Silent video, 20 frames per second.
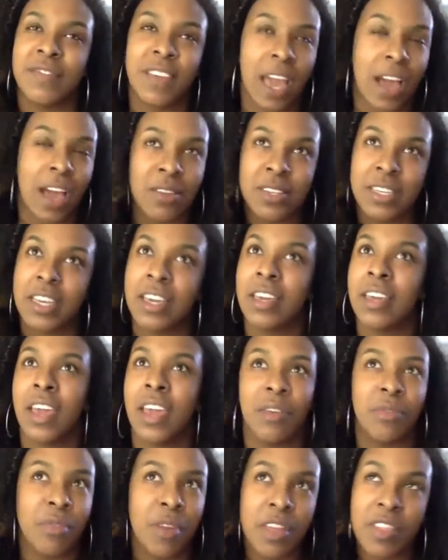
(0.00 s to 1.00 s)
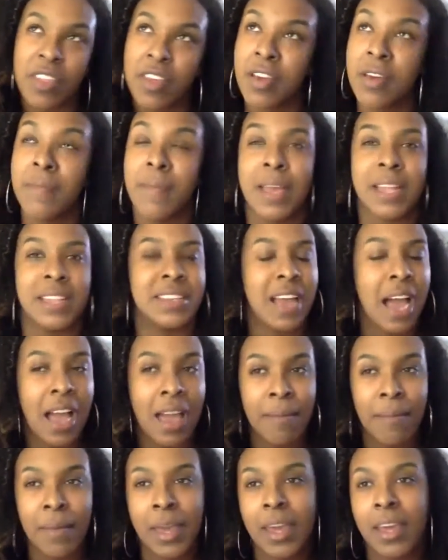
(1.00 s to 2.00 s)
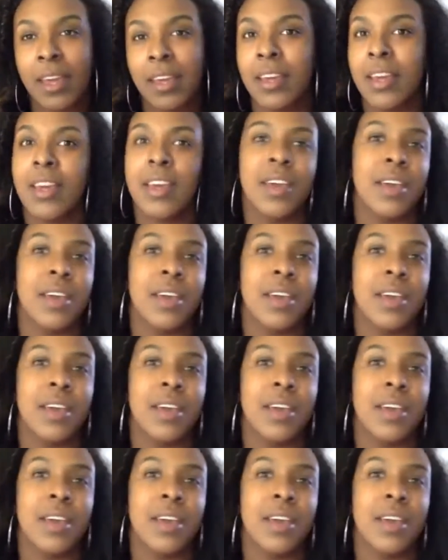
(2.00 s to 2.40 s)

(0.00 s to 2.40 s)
counting and rhythm and timing,